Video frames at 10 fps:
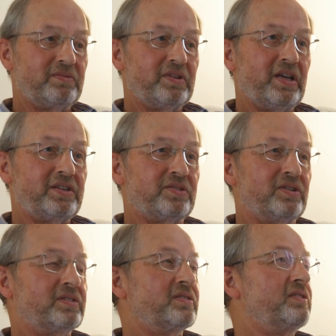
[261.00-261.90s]
Later
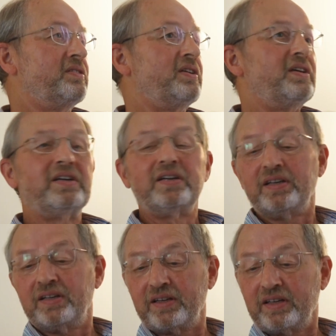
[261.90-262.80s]
on,
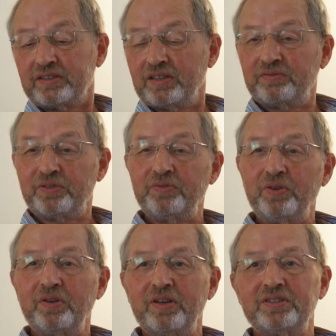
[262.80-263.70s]
I guess after a
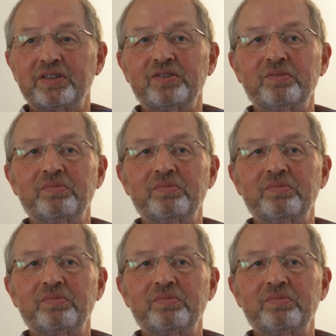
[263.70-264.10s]
few years, I